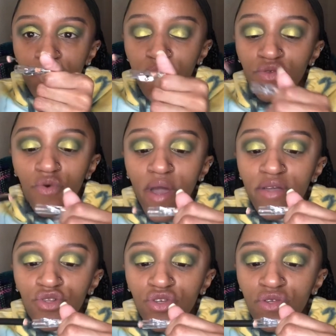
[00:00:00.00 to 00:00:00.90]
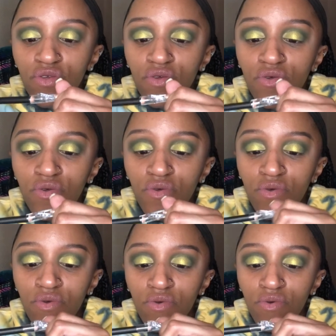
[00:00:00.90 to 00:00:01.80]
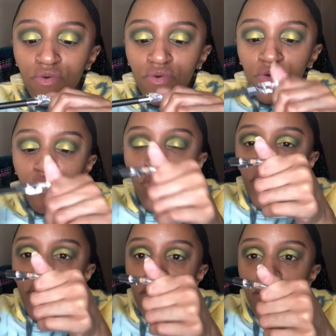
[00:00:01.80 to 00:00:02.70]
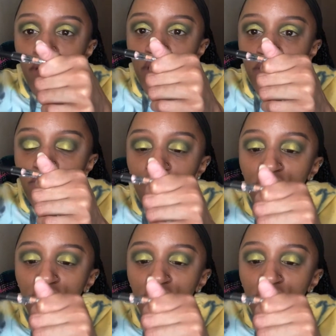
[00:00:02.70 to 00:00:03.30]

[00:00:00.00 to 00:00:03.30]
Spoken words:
So I can just go here and